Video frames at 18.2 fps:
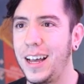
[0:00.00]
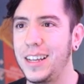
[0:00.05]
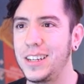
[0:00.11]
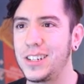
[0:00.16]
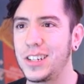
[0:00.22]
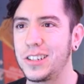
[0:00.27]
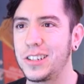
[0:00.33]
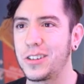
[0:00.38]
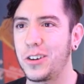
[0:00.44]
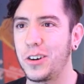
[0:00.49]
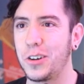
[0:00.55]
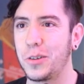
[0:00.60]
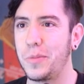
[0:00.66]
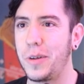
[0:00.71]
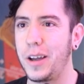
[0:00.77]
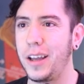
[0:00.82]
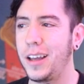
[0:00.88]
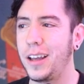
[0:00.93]
I just
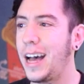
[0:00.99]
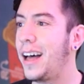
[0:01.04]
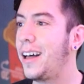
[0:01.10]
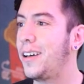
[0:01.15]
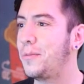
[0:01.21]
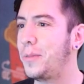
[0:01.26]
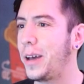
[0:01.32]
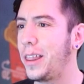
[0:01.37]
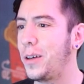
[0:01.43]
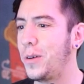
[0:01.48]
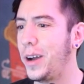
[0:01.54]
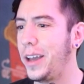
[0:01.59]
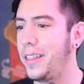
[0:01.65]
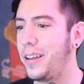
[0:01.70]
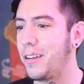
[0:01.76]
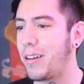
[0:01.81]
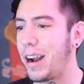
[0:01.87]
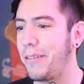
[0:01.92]
got my... Ah, by the
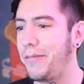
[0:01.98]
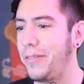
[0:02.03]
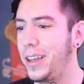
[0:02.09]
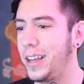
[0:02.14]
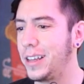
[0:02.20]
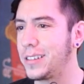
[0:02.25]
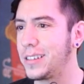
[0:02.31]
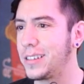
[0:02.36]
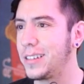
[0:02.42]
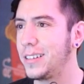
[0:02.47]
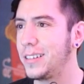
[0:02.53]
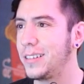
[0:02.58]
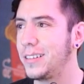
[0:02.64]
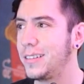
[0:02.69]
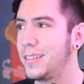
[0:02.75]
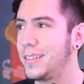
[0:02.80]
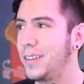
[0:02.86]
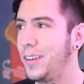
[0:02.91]
way, the graphics,
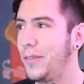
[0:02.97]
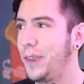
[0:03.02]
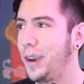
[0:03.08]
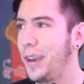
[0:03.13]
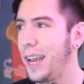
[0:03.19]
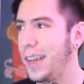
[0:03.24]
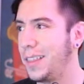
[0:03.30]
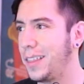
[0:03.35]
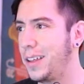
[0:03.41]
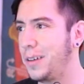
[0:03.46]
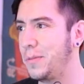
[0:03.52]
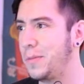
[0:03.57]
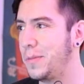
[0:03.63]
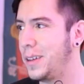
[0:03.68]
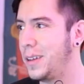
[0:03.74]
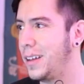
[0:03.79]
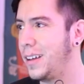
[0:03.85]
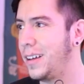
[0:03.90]
if you like
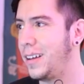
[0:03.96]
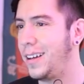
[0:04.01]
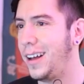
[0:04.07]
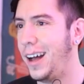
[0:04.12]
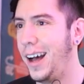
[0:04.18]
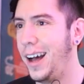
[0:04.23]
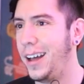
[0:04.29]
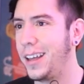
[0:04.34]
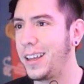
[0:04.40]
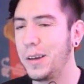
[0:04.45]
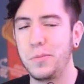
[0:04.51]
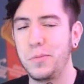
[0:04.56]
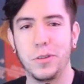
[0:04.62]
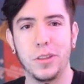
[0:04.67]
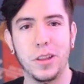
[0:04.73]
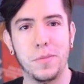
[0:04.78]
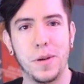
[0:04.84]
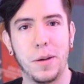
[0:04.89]
them, I
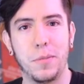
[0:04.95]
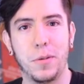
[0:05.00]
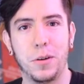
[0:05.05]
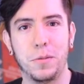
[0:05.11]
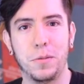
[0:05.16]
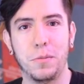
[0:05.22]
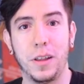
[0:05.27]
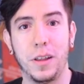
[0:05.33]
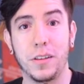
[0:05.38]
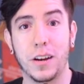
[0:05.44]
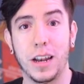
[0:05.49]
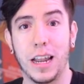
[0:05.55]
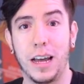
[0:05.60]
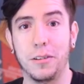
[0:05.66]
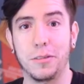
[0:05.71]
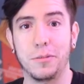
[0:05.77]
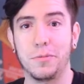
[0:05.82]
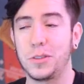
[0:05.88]
can put them up on Blender
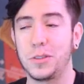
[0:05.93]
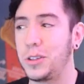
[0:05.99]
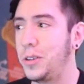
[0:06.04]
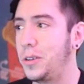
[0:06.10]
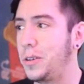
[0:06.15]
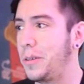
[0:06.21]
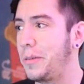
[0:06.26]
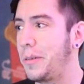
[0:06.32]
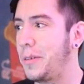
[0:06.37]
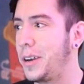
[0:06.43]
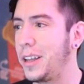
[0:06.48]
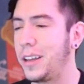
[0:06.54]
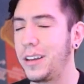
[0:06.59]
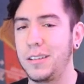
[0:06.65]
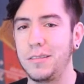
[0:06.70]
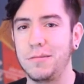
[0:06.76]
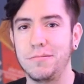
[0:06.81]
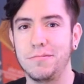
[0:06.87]
Cloud, so
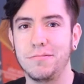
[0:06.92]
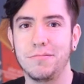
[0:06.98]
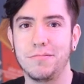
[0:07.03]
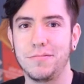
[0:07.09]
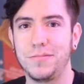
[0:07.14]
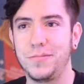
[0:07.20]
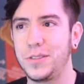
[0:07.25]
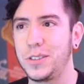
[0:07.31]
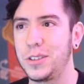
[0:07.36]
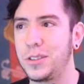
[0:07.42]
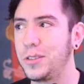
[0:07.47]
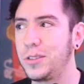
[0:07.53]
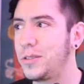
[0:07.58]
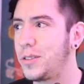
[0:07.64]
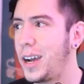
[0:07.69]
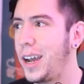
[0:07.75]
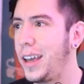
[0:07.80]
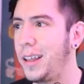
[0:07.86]
everybody can
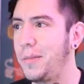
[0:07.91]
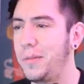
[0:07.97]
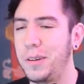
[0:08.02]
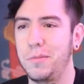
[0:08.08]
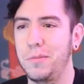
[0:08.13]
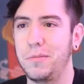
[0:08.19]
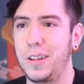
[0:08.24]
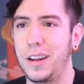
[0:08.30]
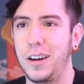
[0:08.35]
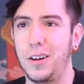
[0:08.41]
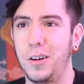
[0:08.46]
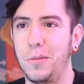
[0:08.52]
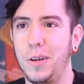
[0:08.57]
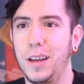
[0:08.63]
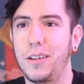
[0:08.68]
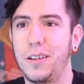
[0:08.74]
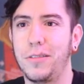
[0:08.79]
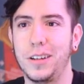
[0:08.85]
try them and, I don't
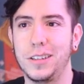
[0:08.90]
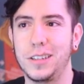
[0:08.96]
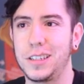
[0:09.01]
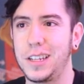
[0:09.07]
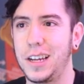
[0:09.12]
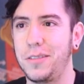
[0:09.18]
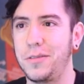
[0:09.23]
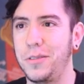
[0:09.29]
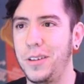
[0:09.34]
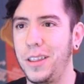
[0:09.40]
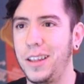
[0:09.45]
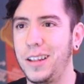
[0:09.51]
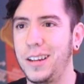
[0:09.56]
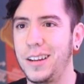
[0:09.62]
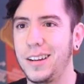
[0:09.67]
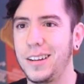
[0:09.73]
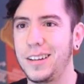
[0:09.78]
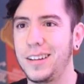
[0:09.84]
know, make fun stuff with
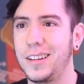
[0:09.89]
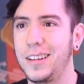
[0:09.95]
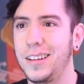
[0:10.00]
it.